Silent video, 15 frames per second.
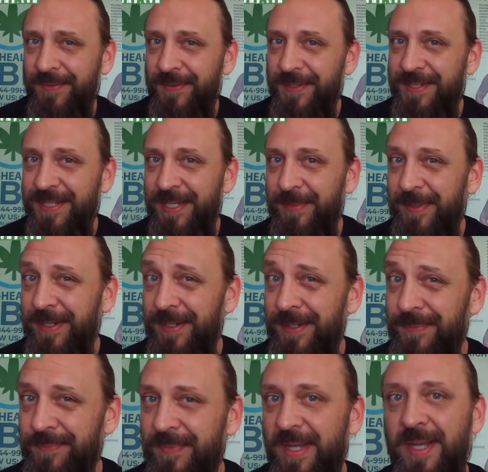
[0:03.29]
First time
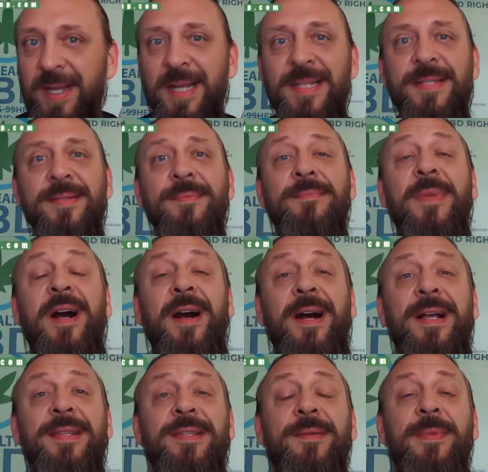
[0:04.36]
here, awesome,
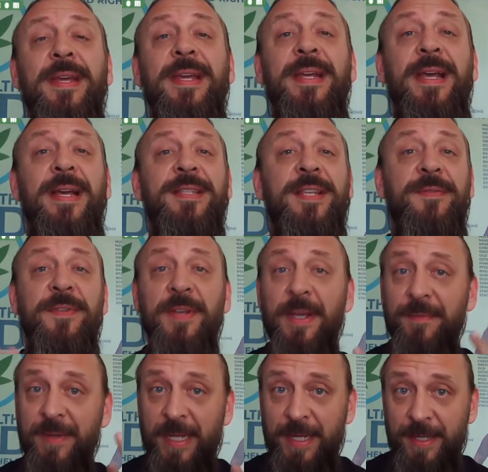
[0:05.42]
awesome. Hey guys, if you
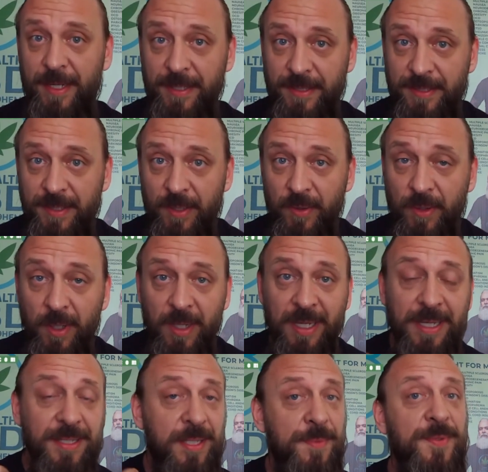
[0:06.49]
have not done so, go
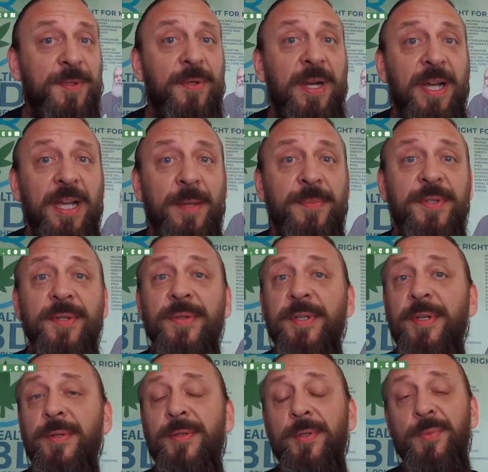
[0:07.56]
ahead and subscribe to the
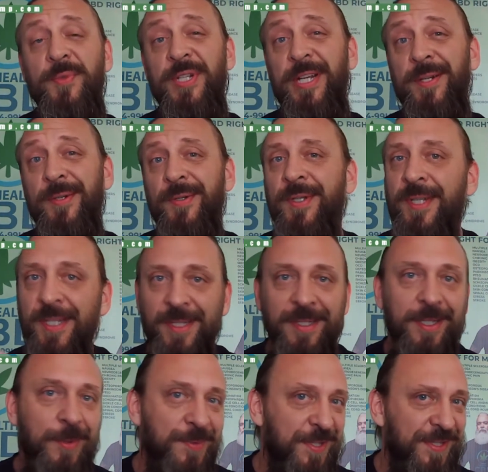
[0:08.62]
YouTube channel.
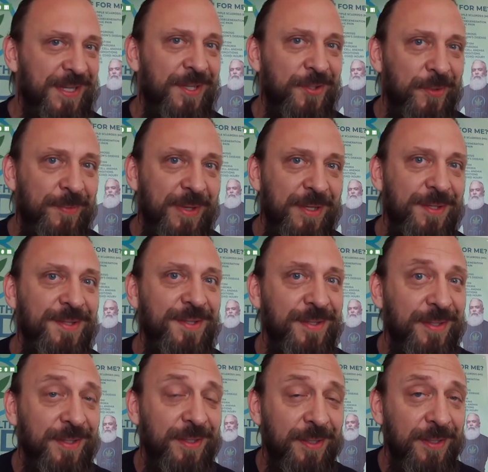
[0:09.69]
Helps us out
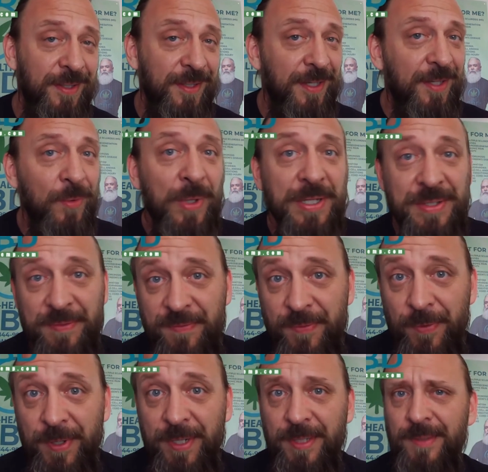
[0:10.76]
tremendously. I got a question
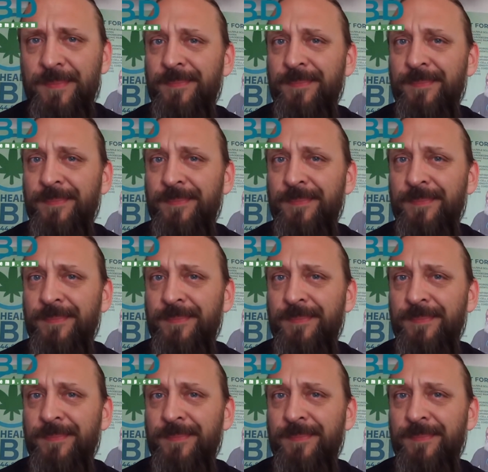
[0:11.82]
for you.